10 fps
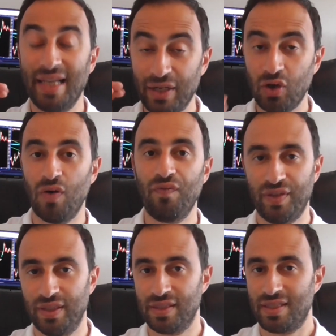and
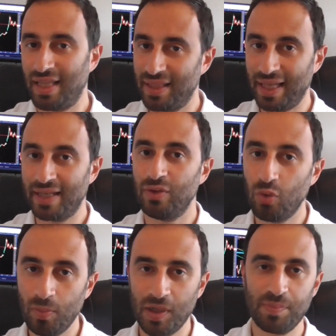confidence that they can
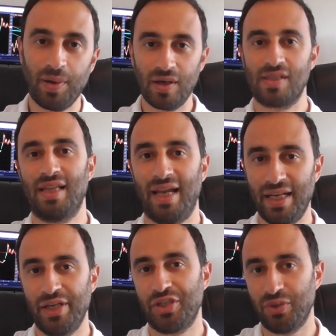almost pass that
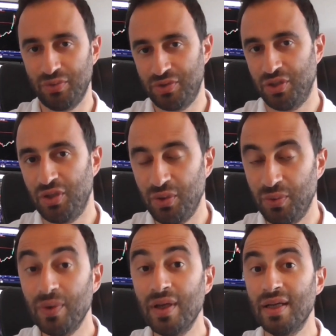energy on to
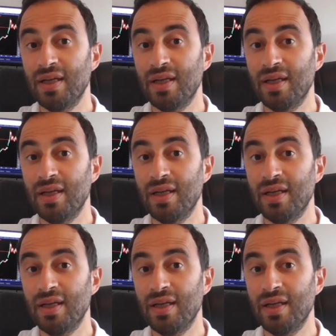you,